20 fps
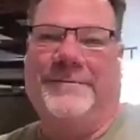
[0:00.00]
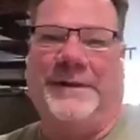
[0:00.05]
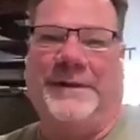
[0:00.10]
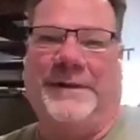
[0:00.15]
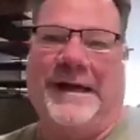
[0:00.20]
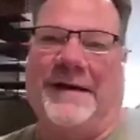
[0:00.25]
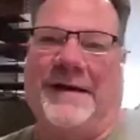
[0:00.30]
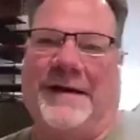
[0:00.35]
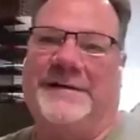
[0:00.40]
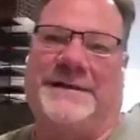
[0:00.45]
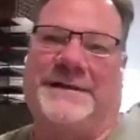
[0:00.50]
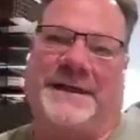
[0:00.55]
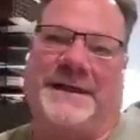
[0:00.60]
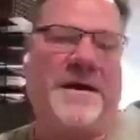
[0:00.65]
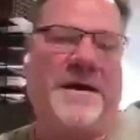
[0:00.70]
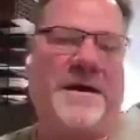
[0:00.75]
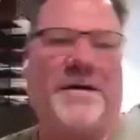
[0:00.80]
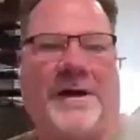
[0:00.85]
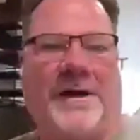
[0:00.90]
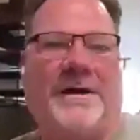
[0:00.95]
But now it's like,
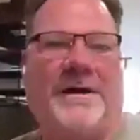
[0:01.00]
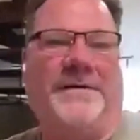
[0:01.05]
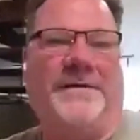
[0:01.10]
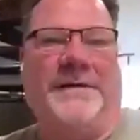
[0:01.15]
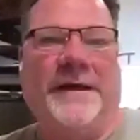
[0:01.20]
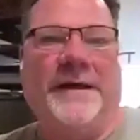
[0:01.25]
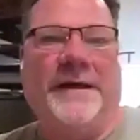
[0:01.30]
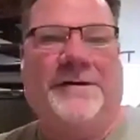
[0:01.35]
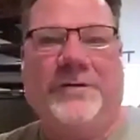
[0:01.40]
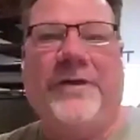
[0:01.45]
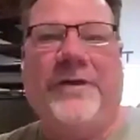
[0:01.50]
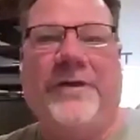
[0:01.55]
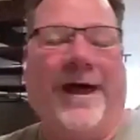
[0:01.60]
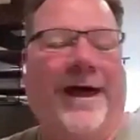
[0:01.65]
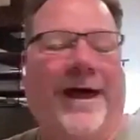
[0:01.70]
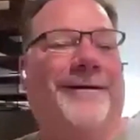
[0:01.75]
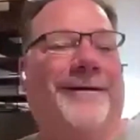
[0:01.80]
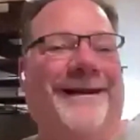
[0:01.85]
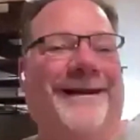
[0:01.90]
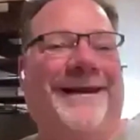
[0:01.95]
no, I can do
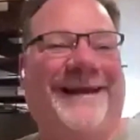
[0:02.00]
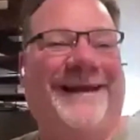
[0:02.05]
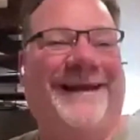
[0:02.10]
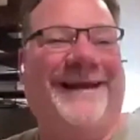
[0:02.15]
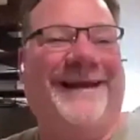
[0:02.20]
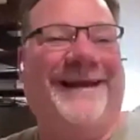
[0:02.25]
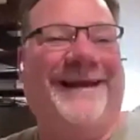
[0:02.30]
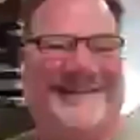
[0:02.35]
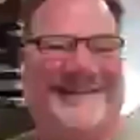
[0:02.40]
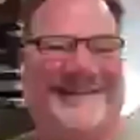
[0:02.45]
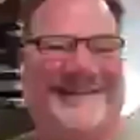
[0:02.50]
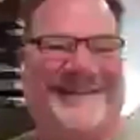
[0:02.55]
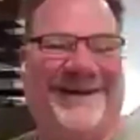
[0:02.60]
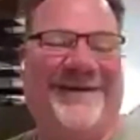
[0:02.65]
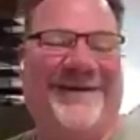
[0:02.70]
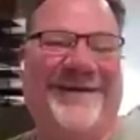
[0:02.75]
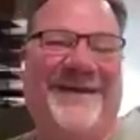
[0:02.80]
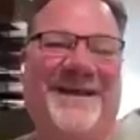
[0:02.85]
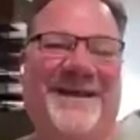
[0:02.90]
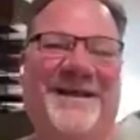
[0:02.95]
that.
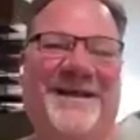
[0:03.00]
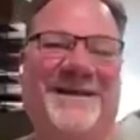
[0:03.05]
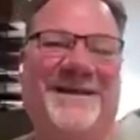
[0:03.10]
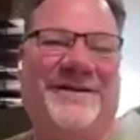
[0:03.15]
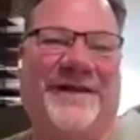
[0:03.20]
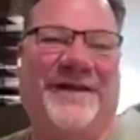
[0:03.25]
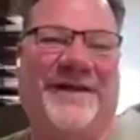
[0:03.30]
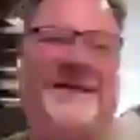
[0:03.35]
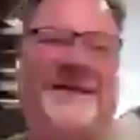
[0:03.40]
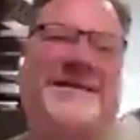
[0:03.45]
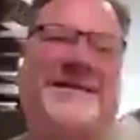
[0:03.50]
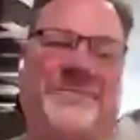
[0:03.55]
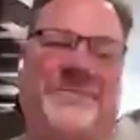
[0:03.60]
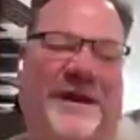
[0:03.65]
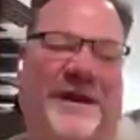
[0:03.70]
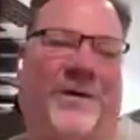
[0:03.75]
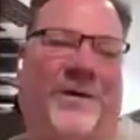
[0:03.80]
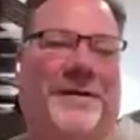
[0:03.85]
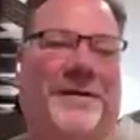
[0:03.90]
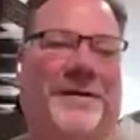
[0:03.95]
So that's the
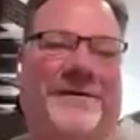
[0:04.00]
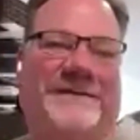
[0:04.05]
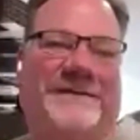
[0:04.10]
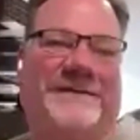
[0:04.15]
big one.